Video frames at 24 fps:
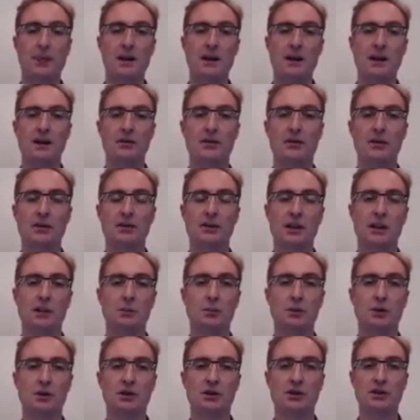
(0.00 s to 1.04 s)
of content
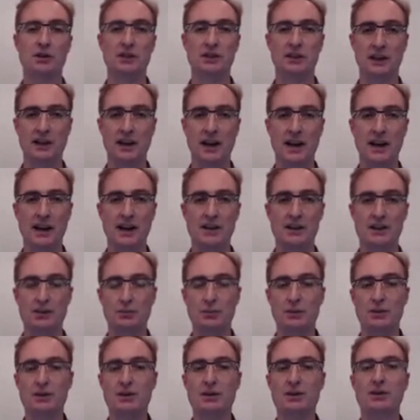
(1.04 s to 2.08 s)
which is in the cache
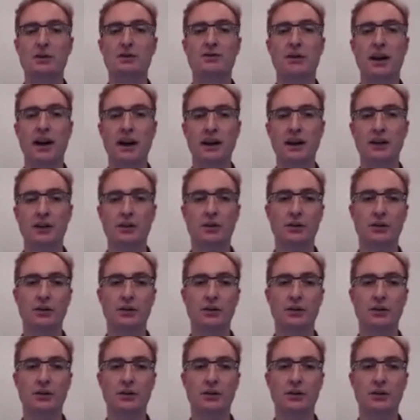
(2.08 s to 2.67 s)
was still valid